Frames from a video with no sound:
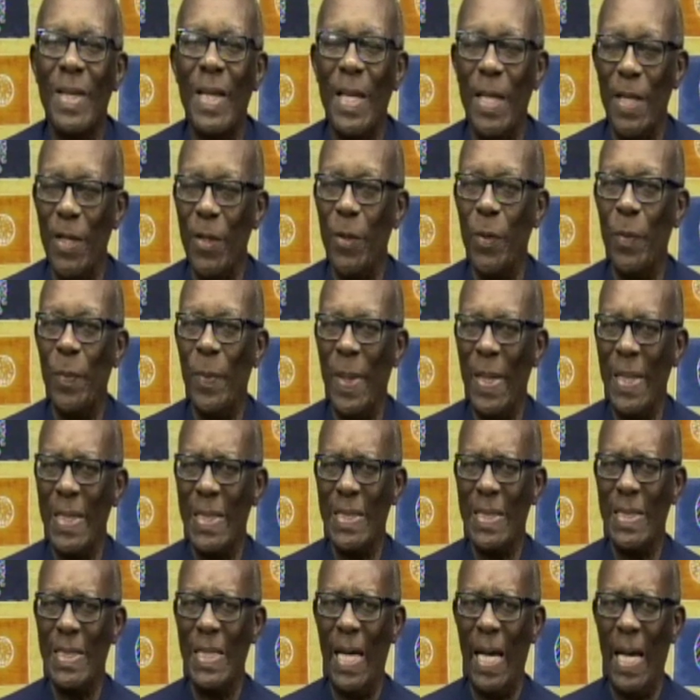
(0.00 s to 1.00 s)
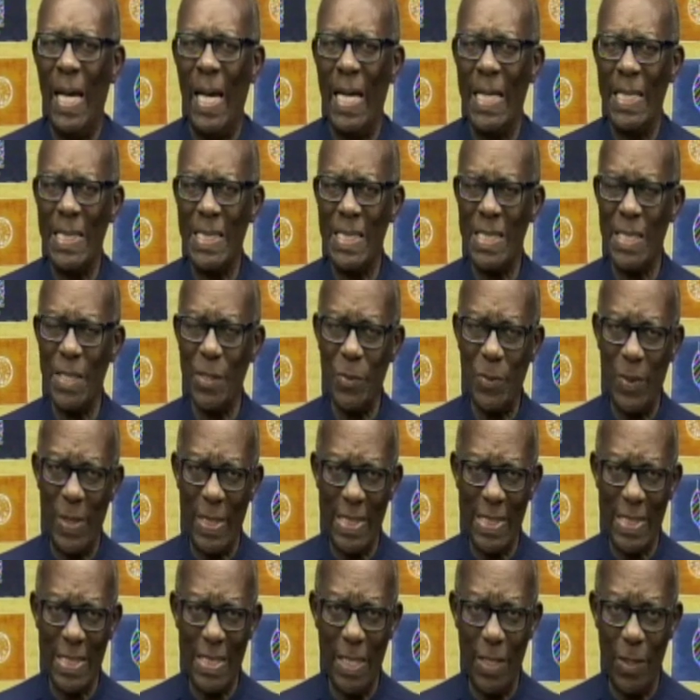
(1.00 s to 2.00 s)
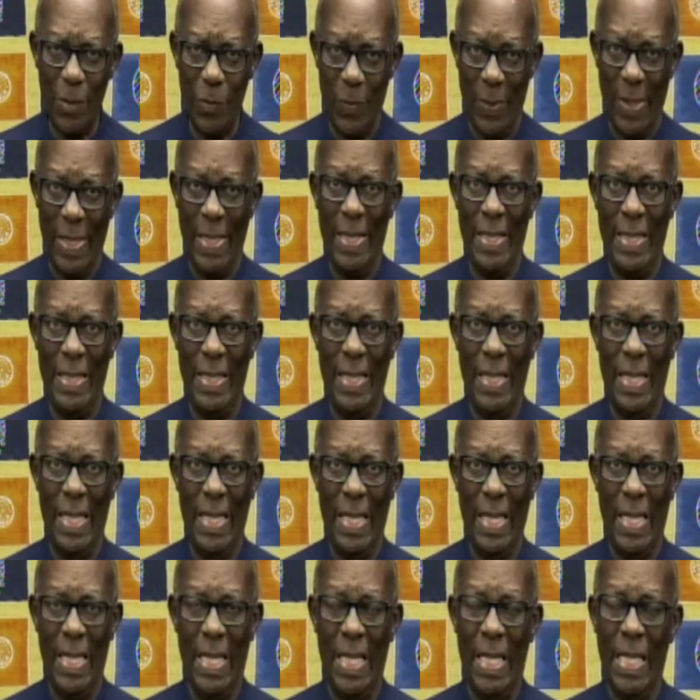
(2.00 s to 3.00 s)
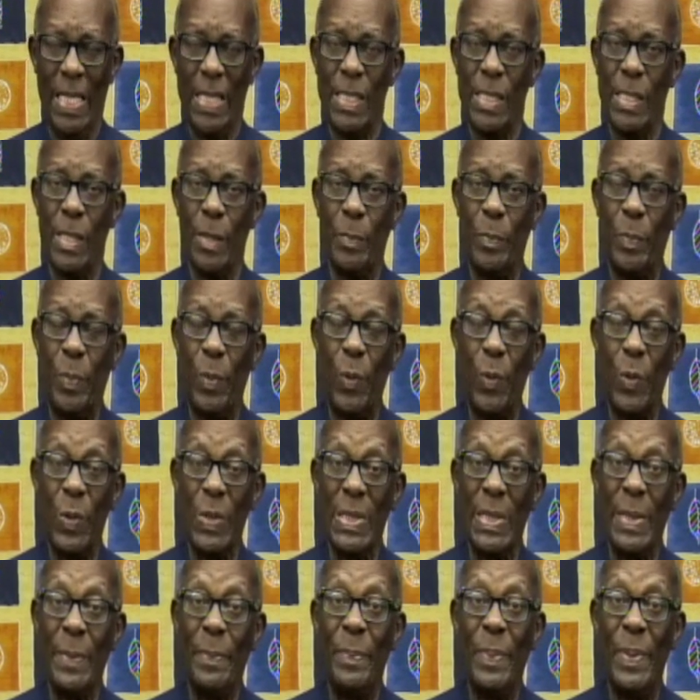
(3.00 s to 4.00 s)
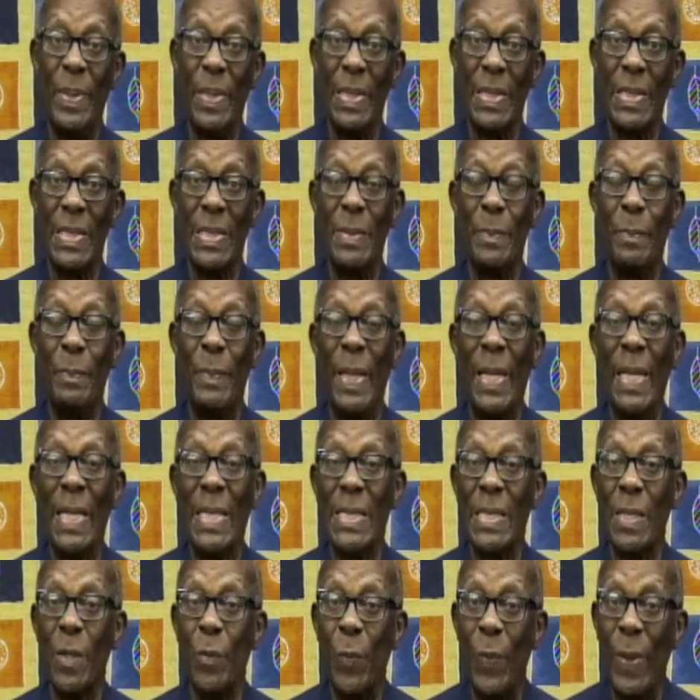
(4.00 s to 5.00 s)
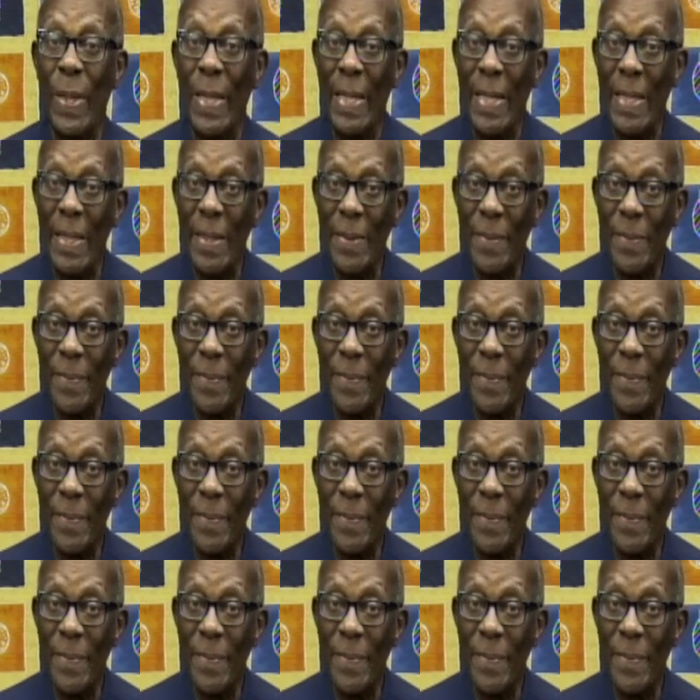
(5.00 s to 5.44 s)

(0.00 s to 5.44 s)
you might ask the question, well, suppose a person makes a will,